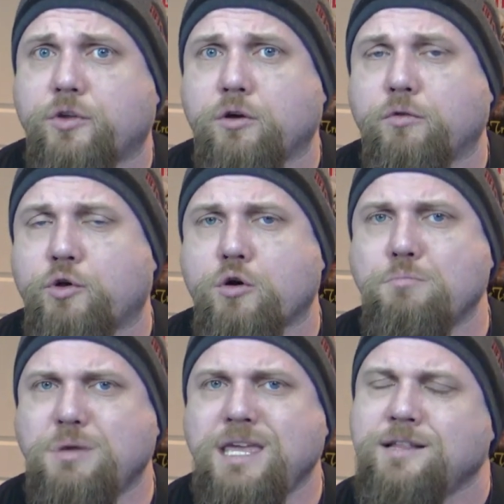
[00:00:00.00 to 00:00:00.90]
They're, they're a
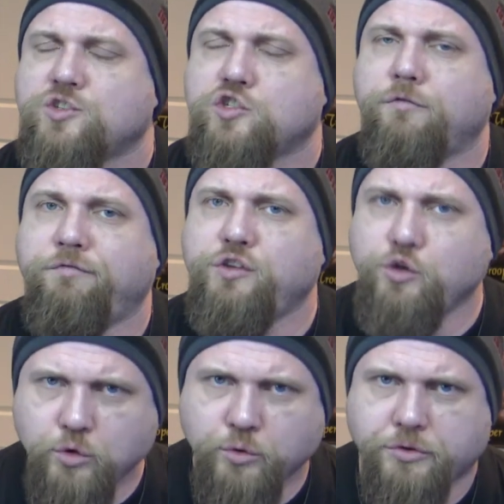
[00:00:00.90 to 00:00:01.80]
means to
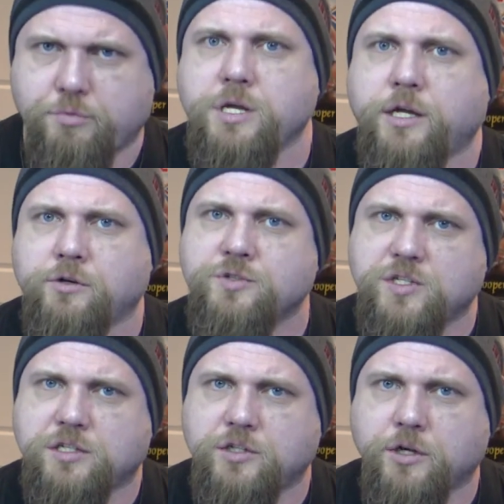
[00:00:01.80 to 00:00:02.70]
view 360